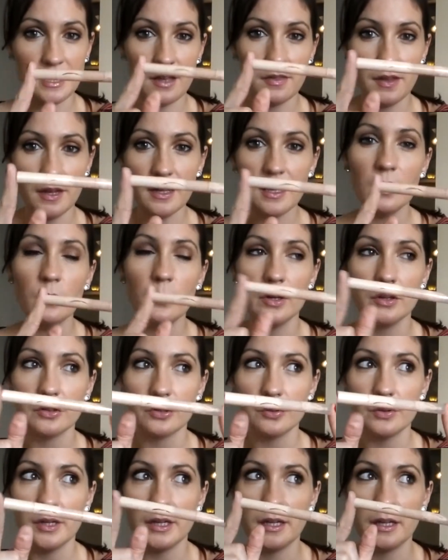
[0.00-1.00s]
I think I went
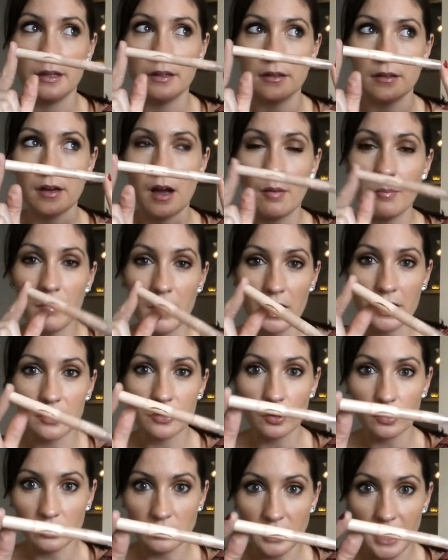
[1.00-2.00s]
through it in a
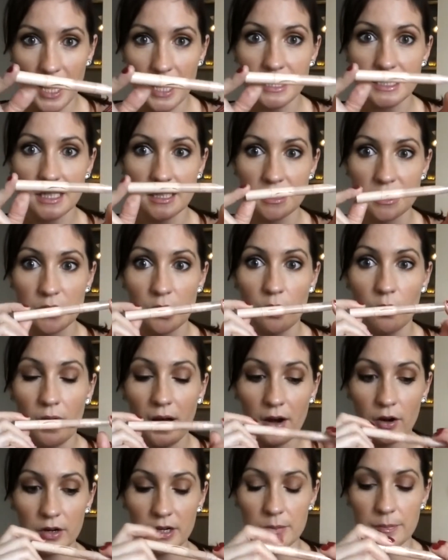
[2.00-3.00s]
month or less, and so
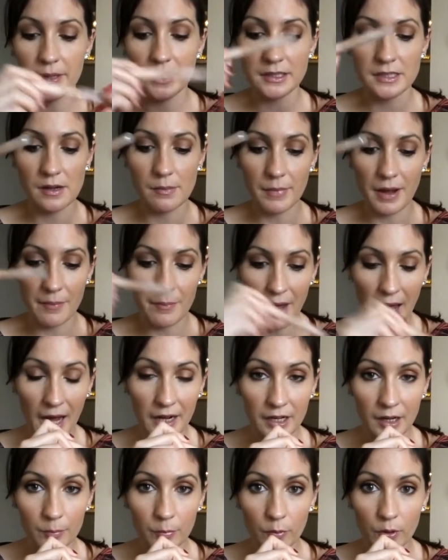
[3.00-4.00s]
I already picked up my
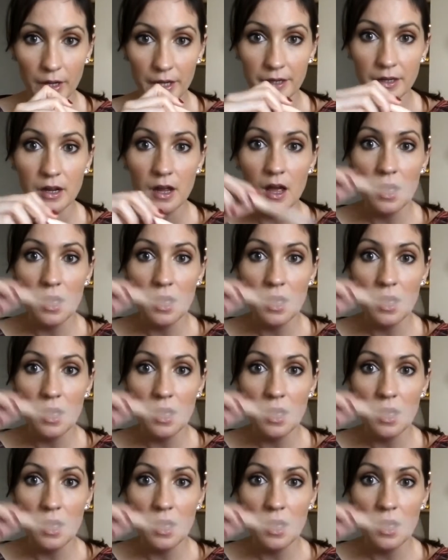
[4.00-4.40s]
backup one